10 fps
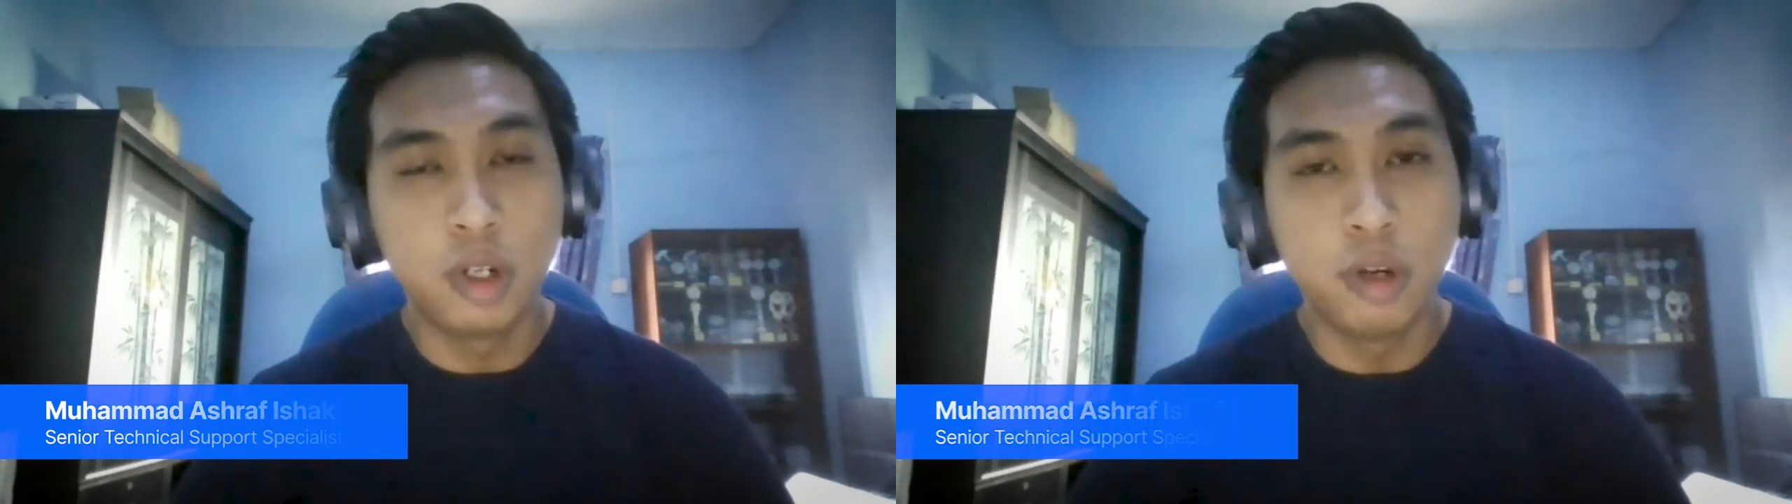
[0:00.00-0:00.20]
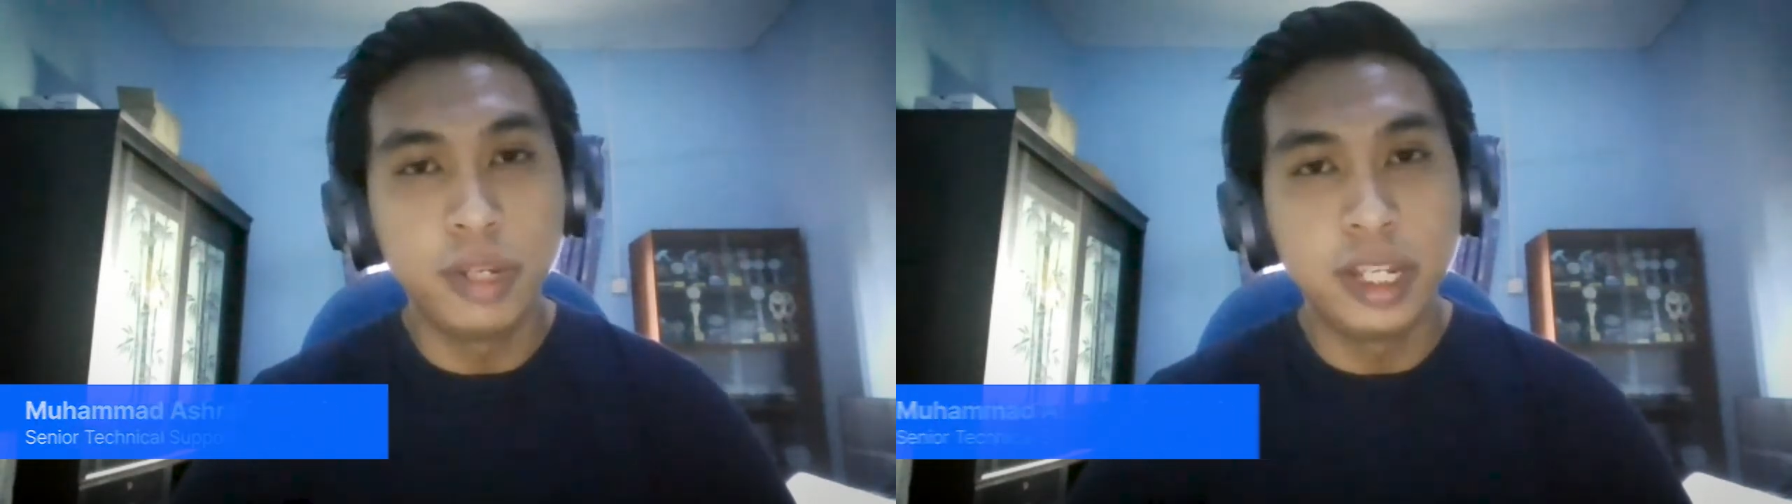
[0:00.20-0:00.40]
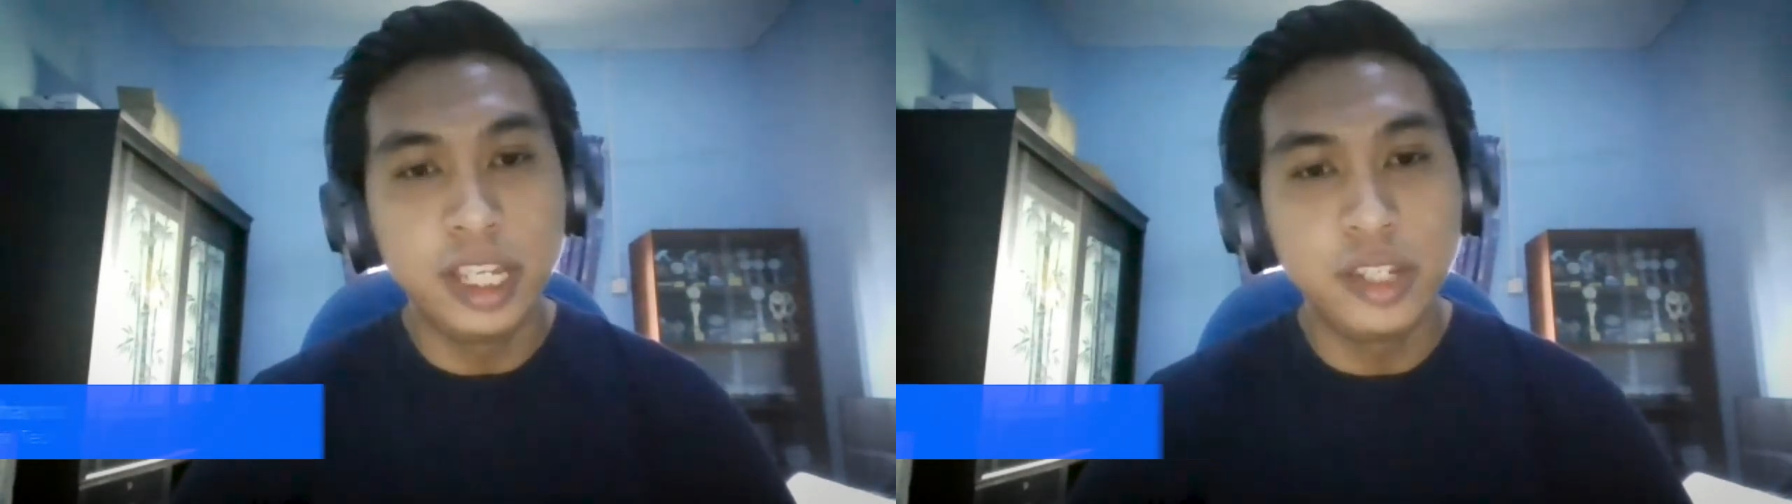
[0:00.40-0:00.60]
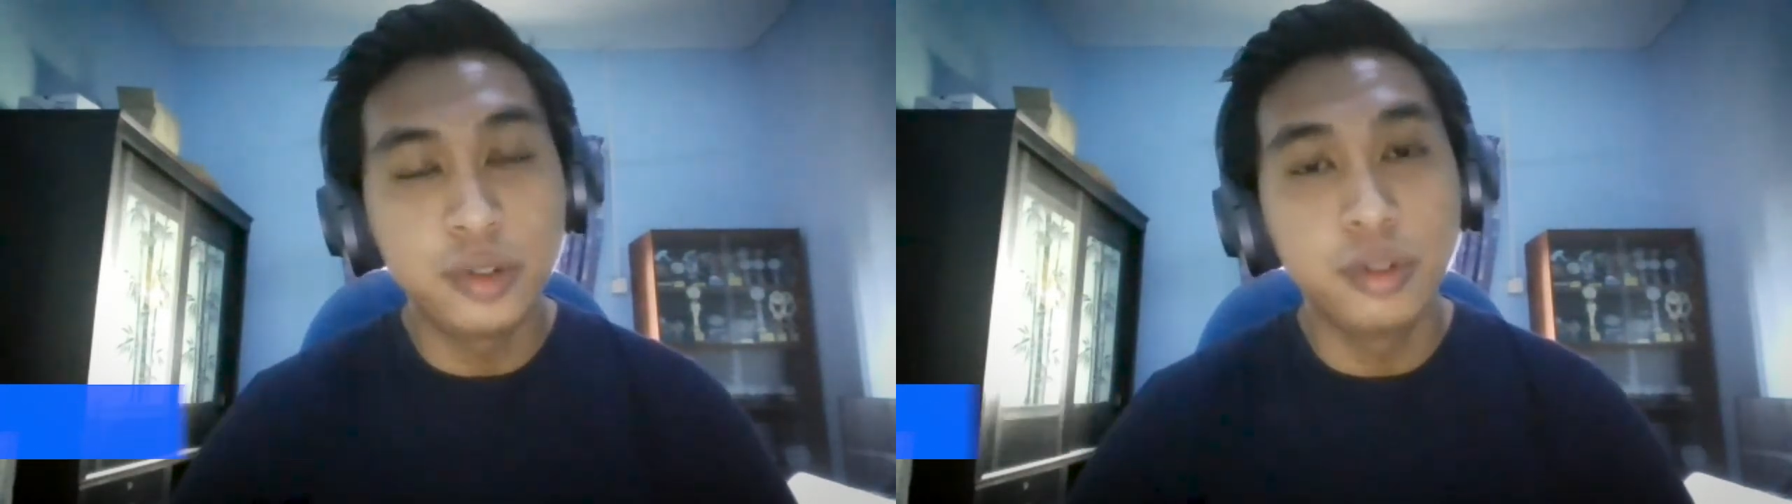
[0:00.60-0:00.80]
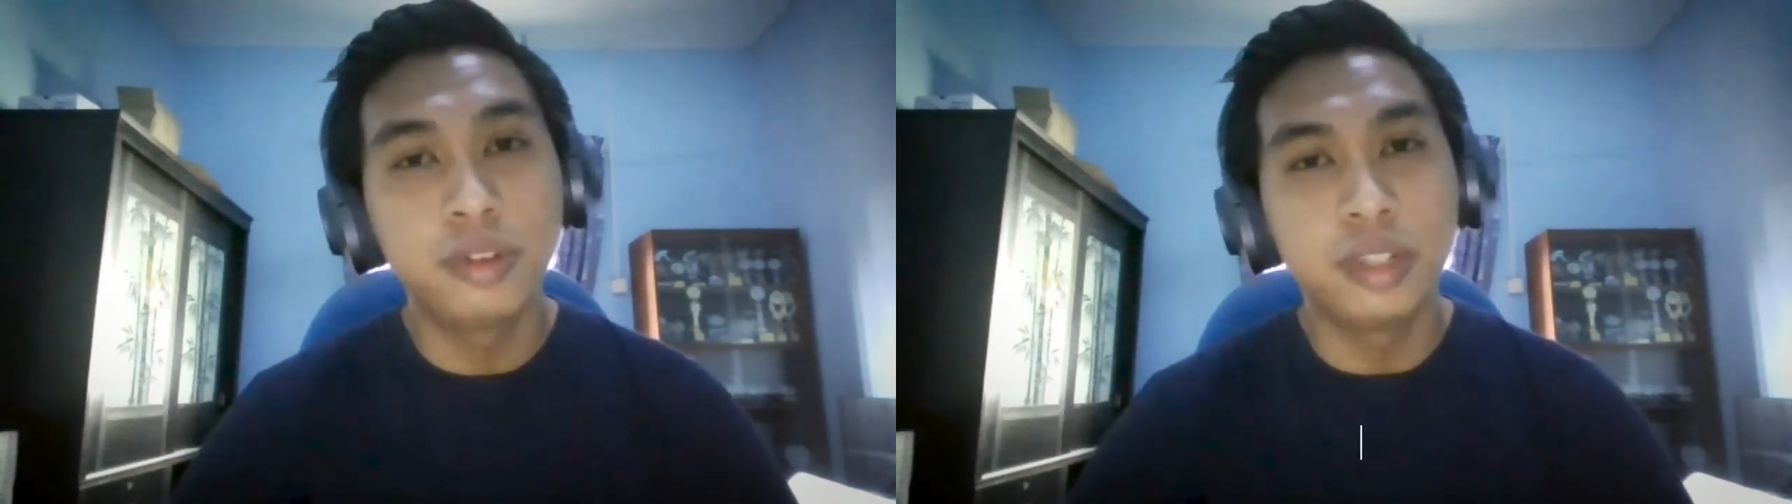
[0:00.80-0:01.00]
common
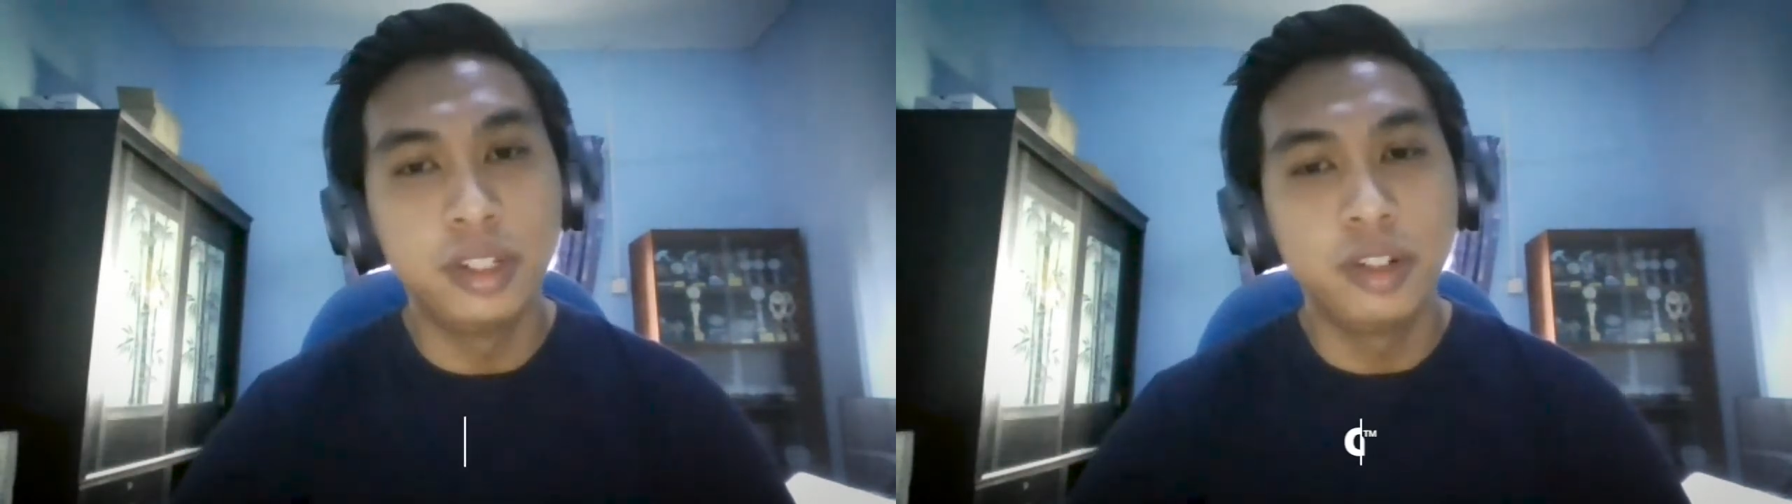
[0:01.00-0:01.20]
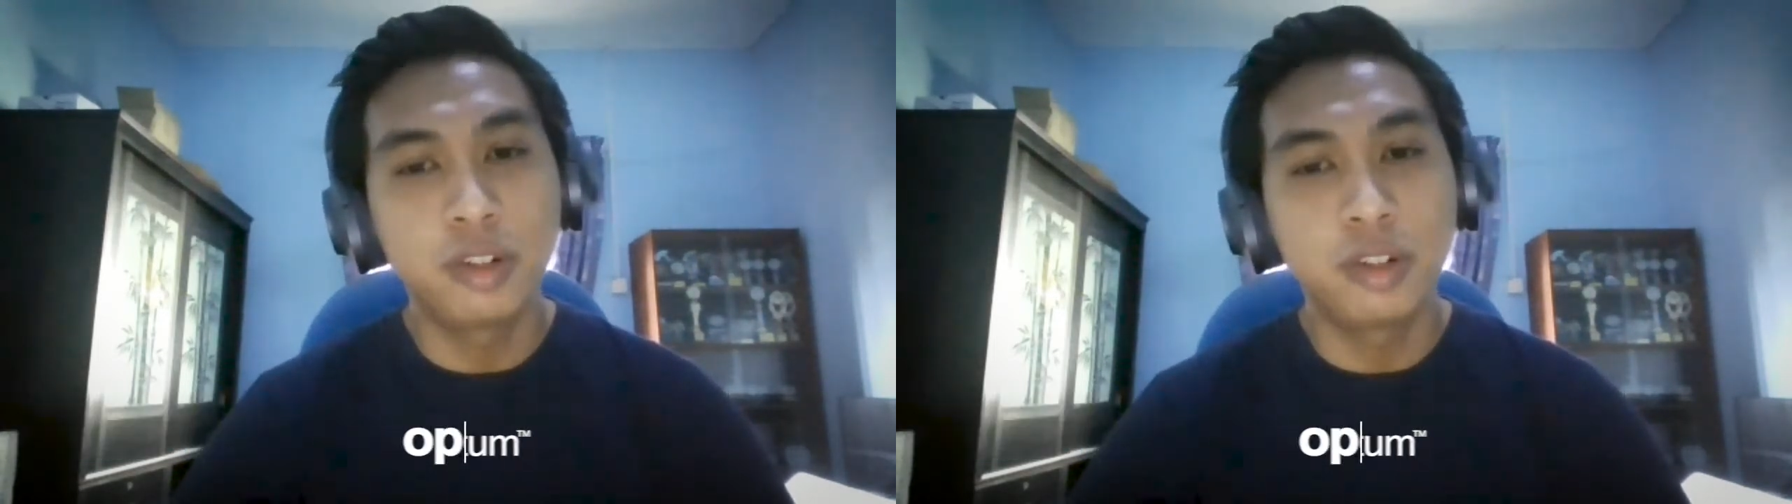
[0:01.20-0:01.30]
issues in